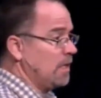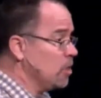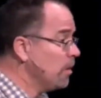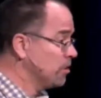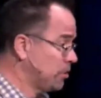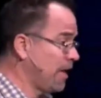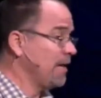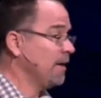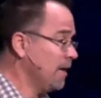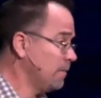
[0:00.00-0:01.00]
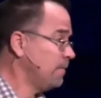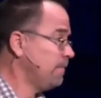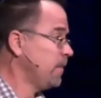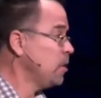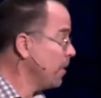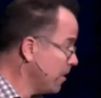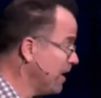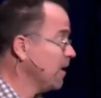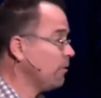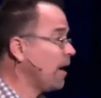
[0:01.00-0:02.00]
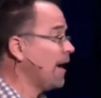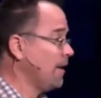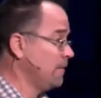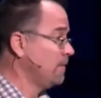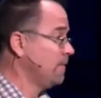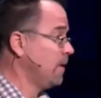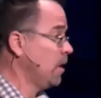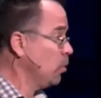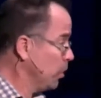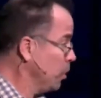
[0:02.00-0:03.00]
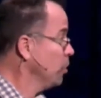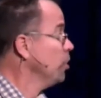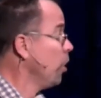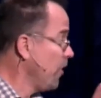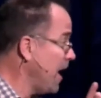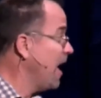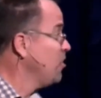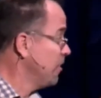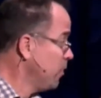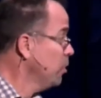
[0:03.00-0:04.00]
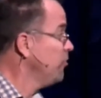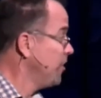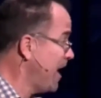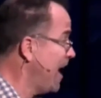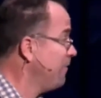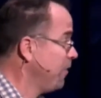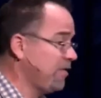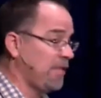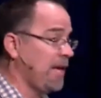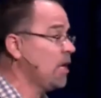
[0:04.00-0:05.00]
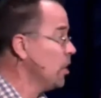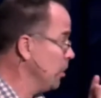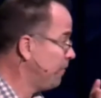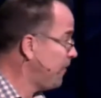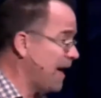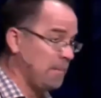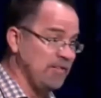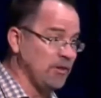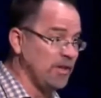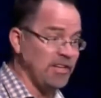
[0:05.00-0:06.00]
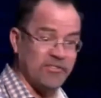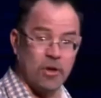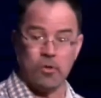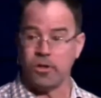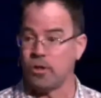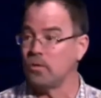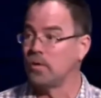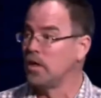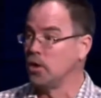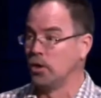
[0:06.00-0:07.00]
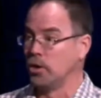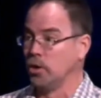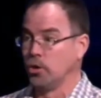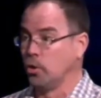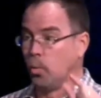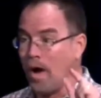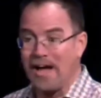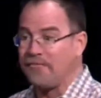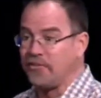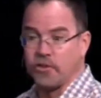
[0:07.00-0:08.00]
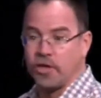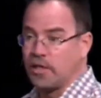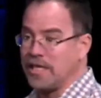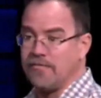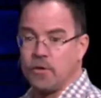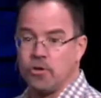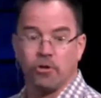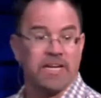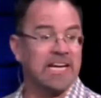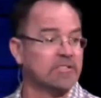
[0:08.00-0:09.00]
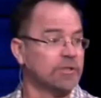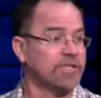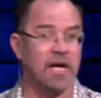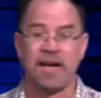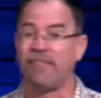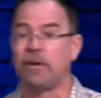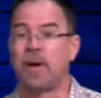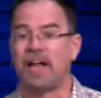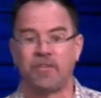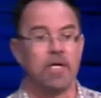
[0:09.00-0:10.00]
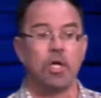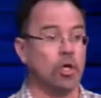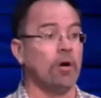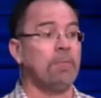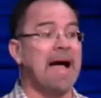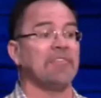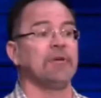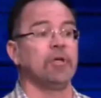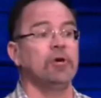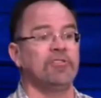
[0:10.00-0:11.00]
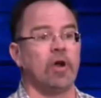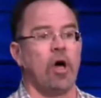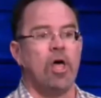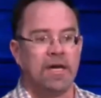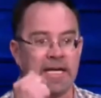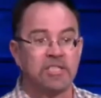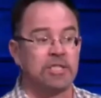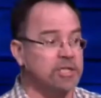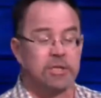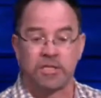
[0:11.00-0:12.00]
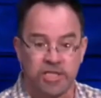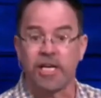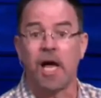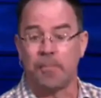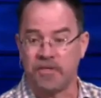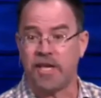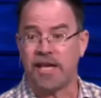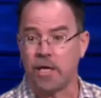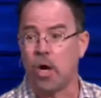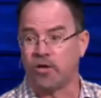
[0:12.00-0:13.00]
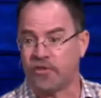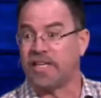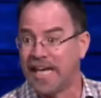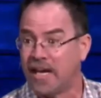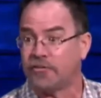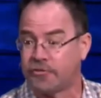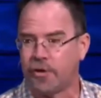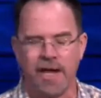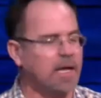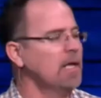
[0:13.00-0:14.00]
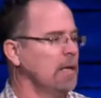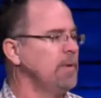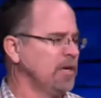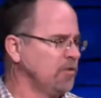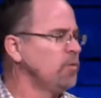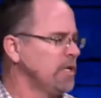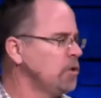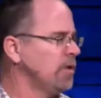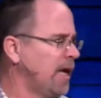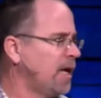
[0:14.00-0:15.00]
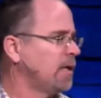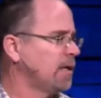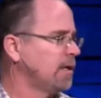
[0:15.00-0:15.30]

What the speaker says: You better straighten up. You better get it right. You're on the edge of losing everything. Your family's going to disown you. Your wife is going to leave you. Your kids are done. Everybody's done. You're about to lose it all. Now sit up and take notice and get it straight. Because we do that.